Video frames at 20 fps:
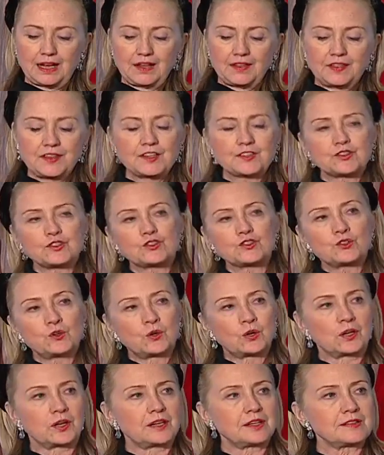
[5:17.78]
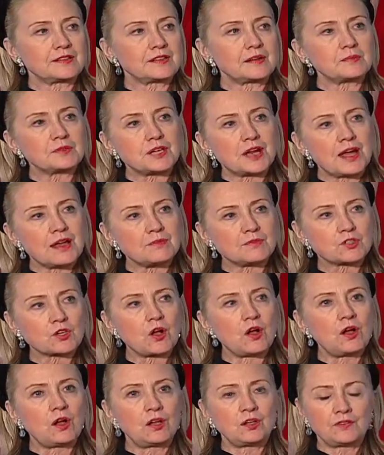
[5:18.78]
This story, sometimes
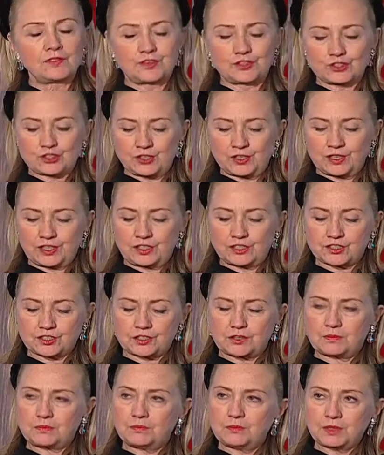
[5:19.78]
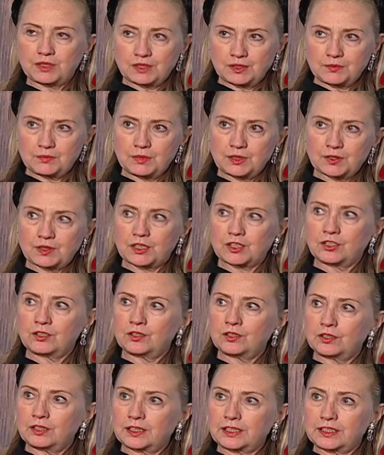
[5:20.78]
called the Turkish
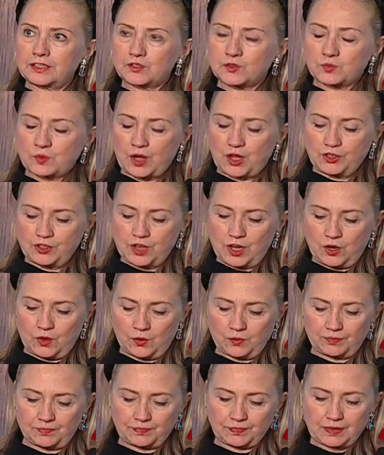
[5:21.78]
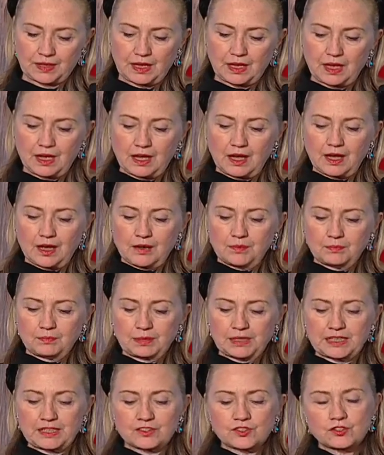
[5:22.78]
miracle, is well known,
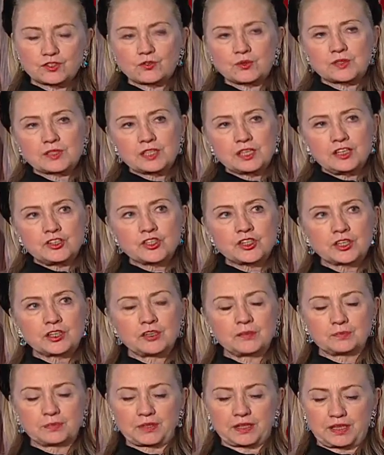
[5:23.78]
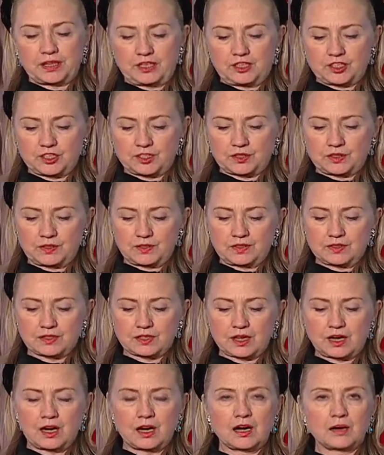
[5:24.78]
but its strategic implications
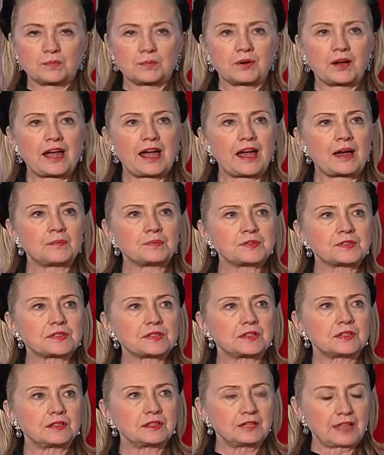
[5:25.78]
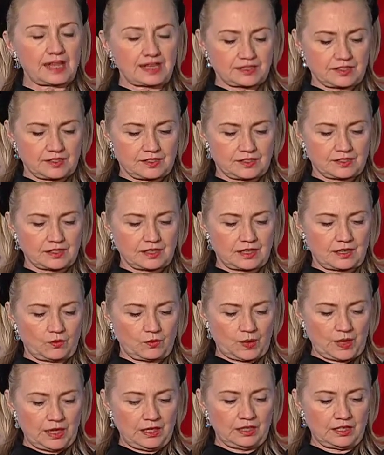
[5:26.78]
are perhaps less
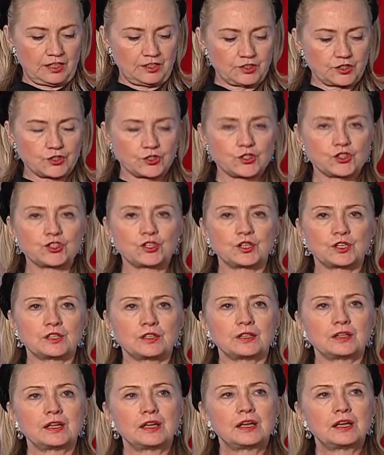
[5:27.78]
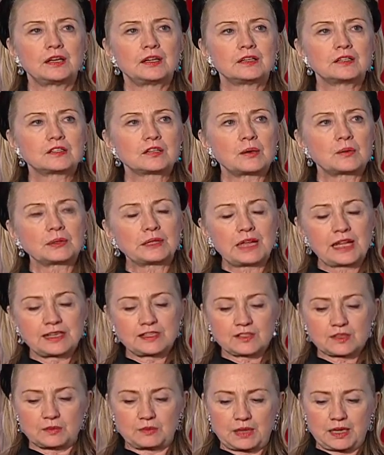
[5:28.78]
well understood. So I would
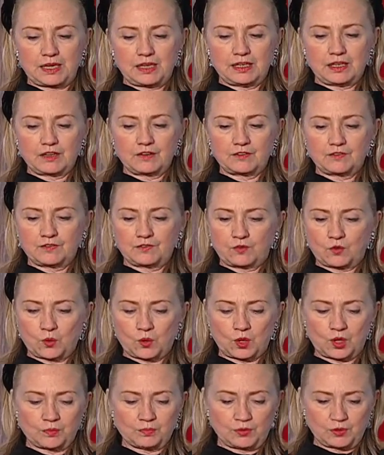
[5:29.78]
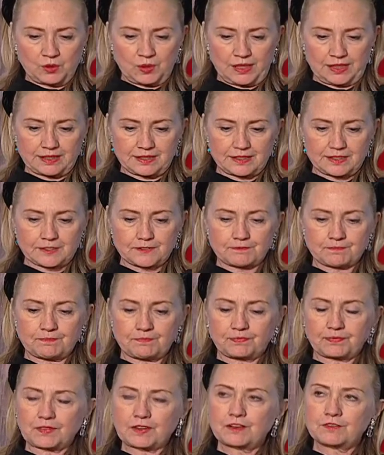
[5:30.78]
like to make 4 points.
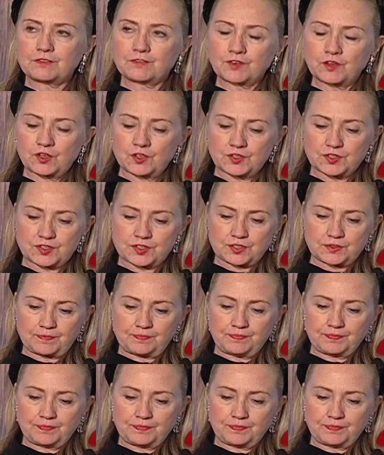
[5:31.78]
First,